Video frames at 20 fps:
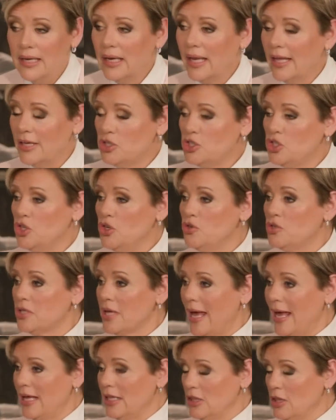Unless you
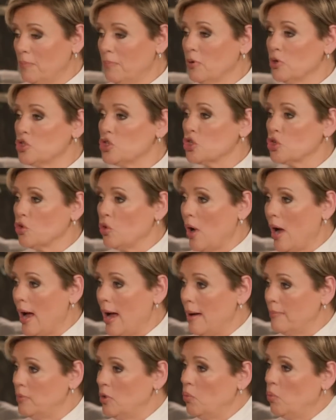take the
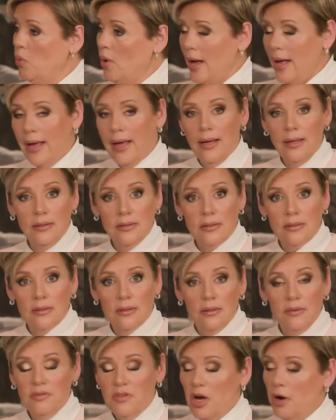prescribed ways.
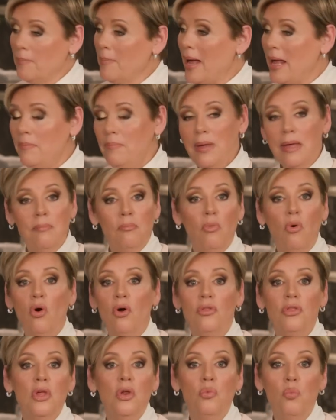There may be
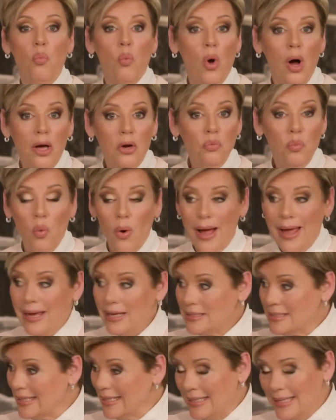more than one way
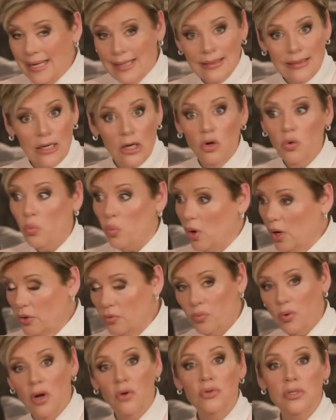to get there, one
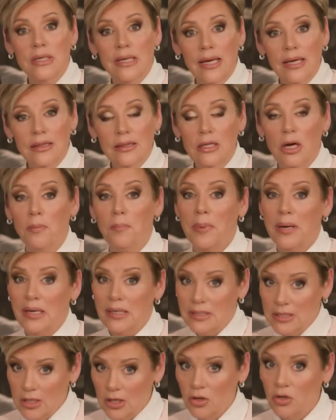road to get there, but
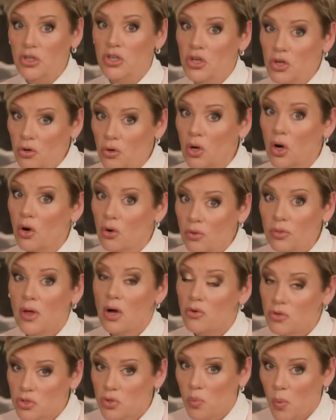until you learn
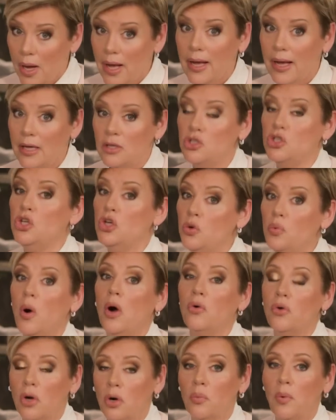those ways, you
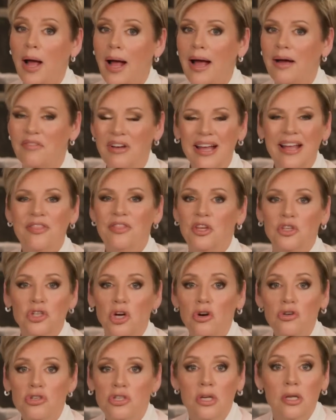won't arrive. The
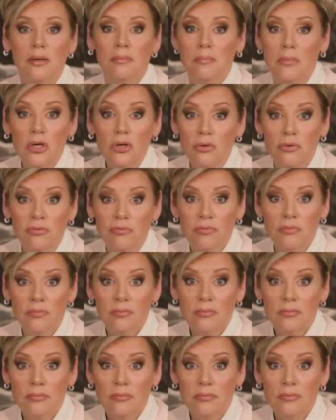church didn't move.